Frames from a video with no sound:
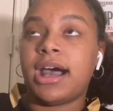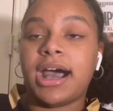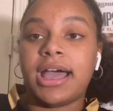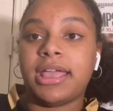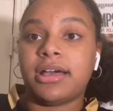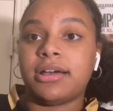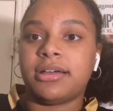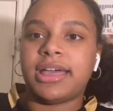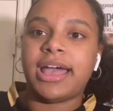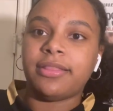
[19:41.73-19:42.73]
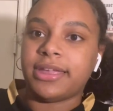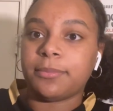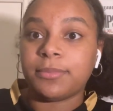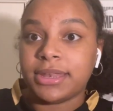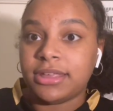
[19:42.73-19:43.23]
I
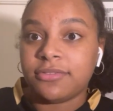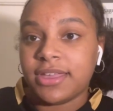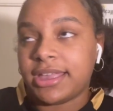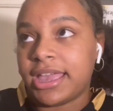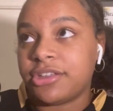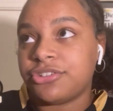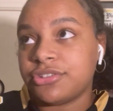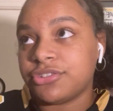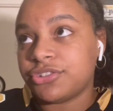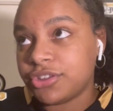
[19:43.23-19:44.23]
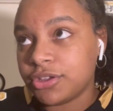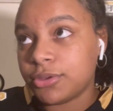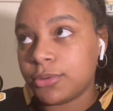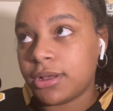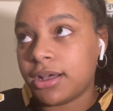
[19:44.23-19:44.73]
had mini vacations
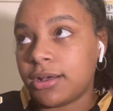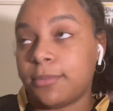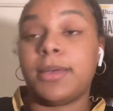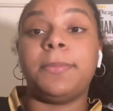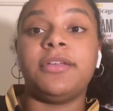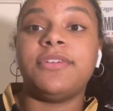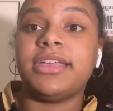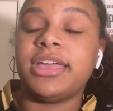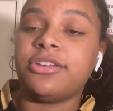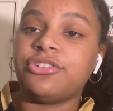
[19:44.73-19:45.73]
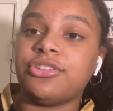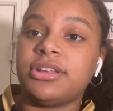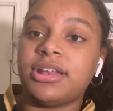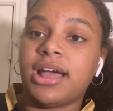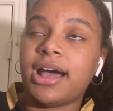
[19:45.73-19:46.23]
too. My big
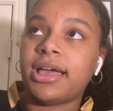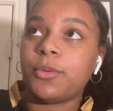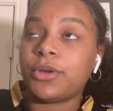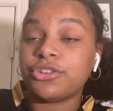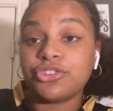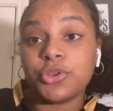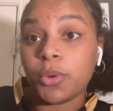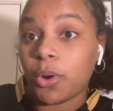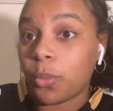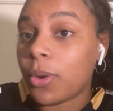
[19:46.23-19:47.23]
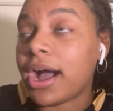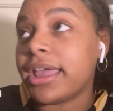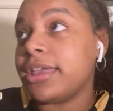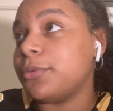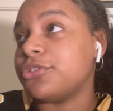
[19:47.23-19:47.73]
vacation, I went to
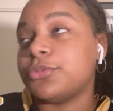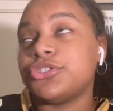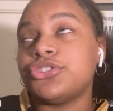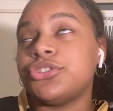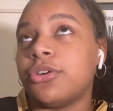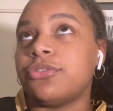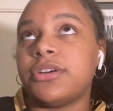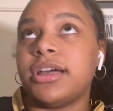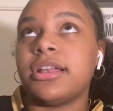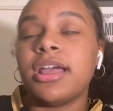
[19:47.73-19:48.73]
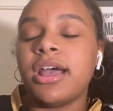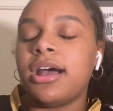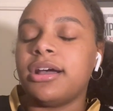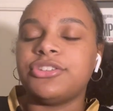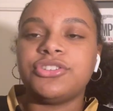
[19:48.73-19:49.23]
Hawaii, which was so fun.
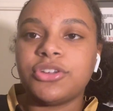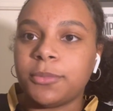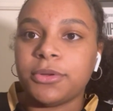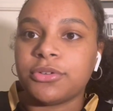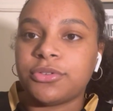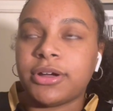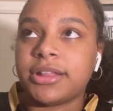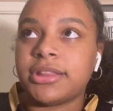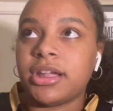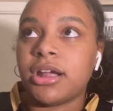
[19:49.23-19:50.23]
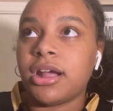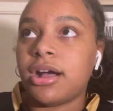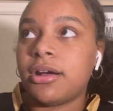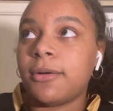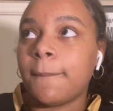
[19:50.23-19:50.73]
It's so beautiful out there.
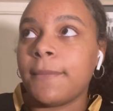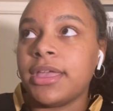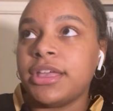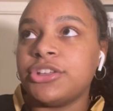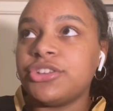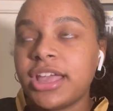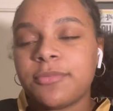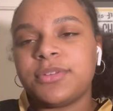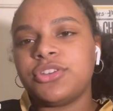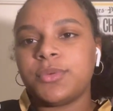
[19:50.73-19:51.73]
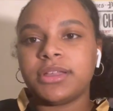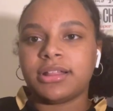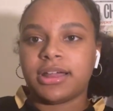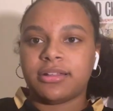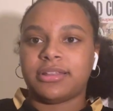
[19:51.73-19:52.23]
So yeah, I've been doing
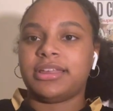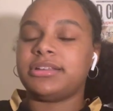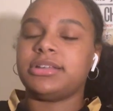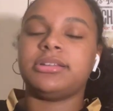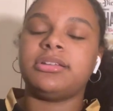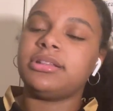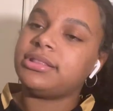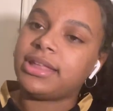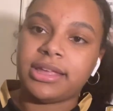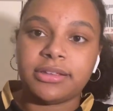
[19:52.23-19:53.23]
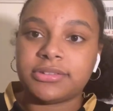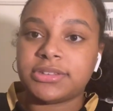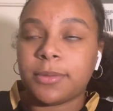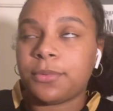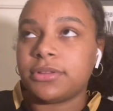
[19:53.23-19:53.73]
a lot of things
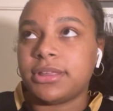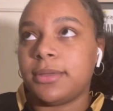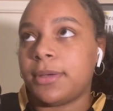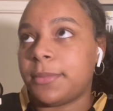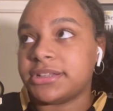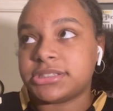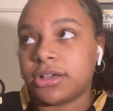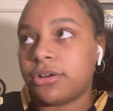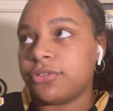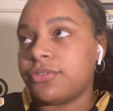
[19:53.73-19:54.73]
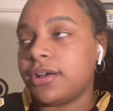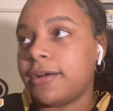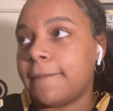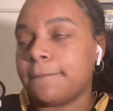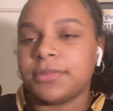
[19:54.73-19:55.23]
separately by myself.
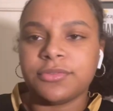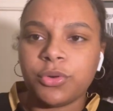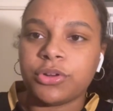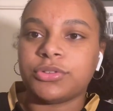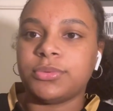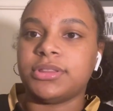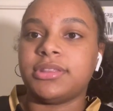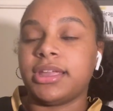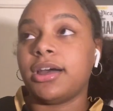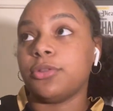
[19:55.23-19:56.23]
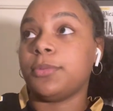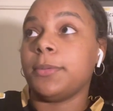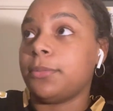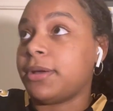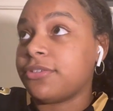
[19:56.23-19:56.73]
Of course, with other
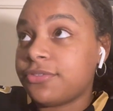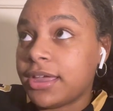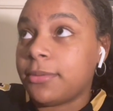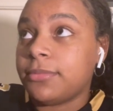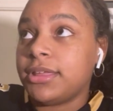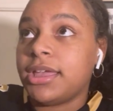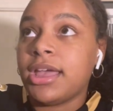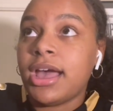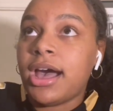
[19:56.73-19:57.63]
people, my family.